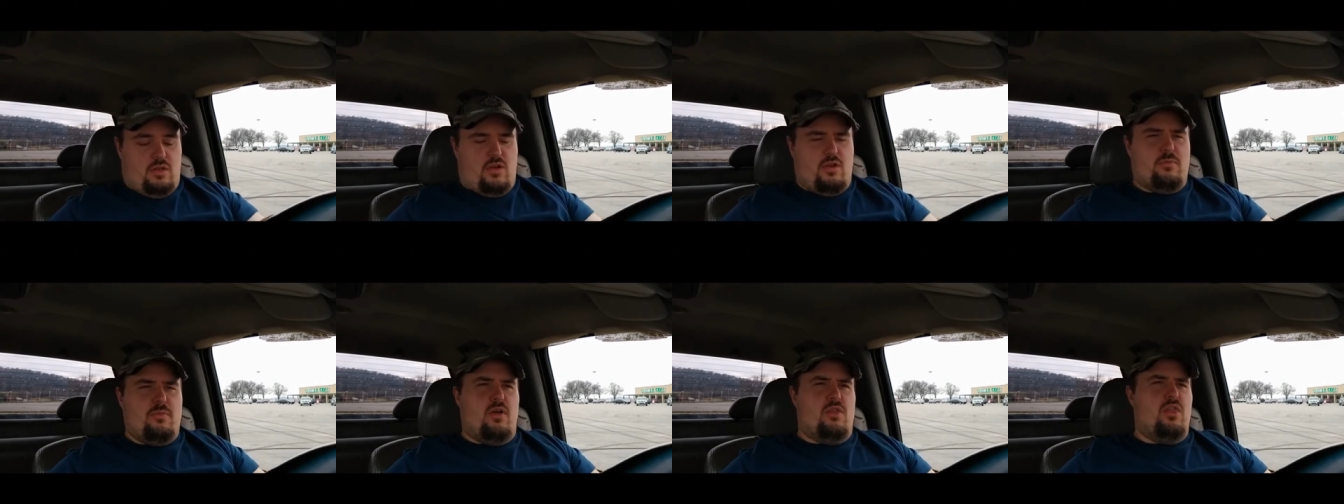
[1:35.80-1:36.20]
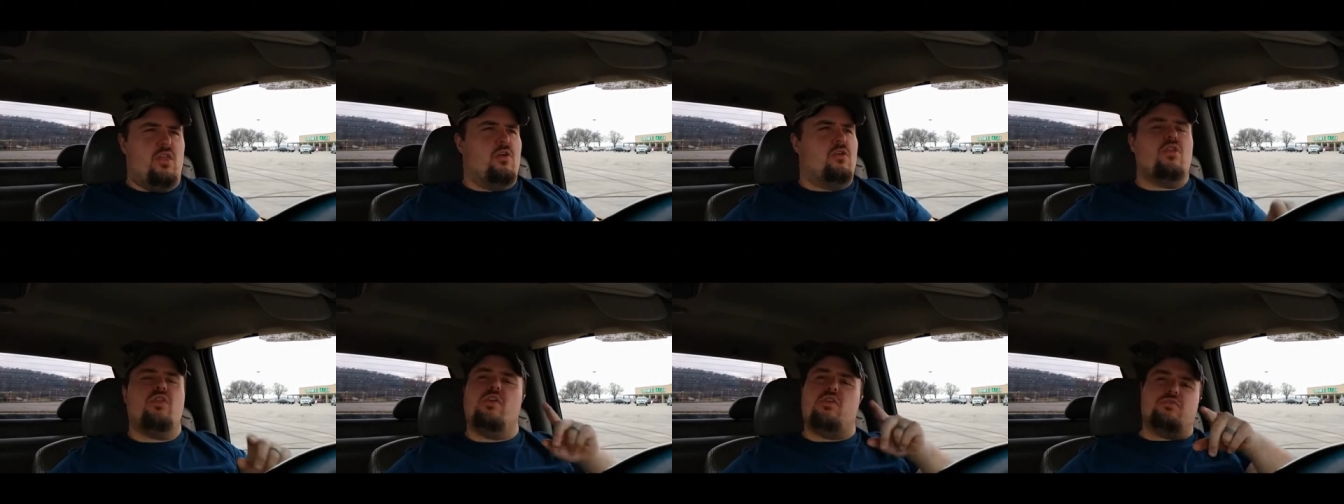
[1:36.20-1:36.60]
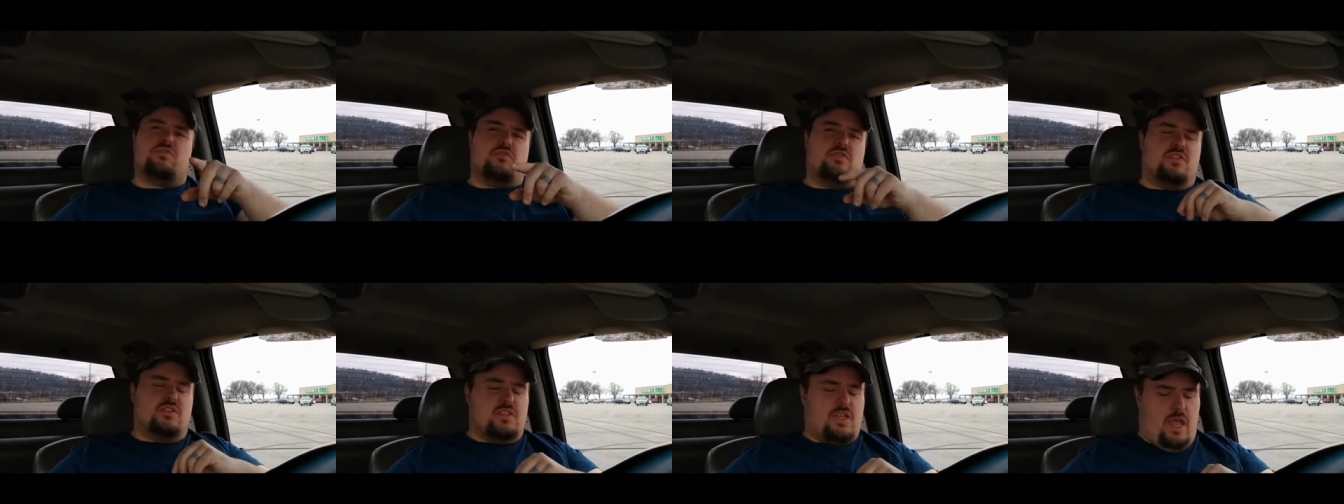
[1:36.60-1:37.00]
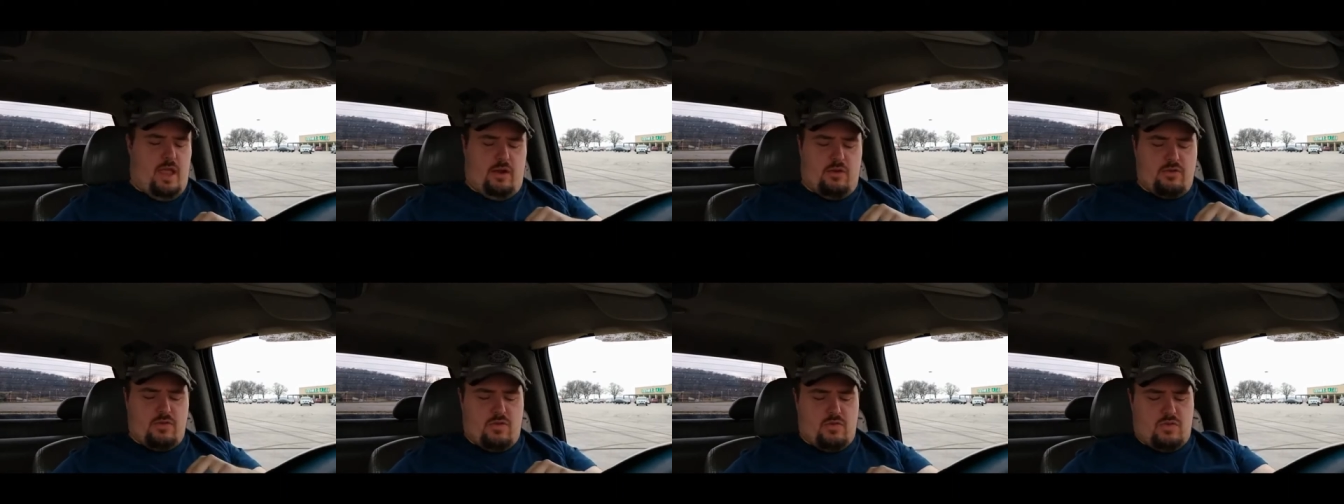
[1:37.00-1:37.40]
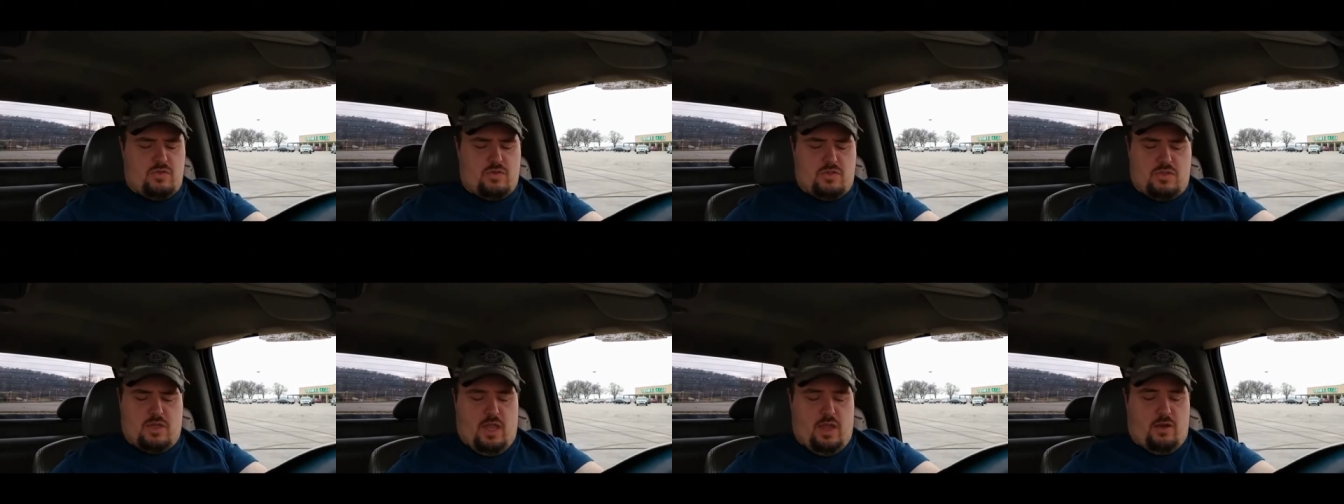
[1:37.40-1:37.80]
Or, no, those are the stackers. Those are the
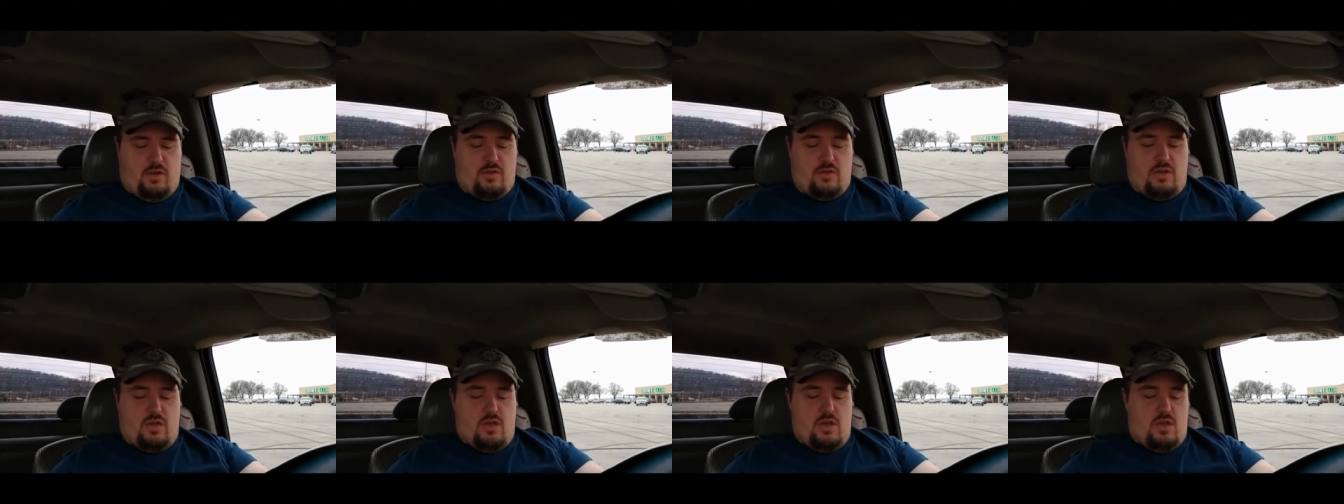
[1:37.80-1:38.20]
stackers.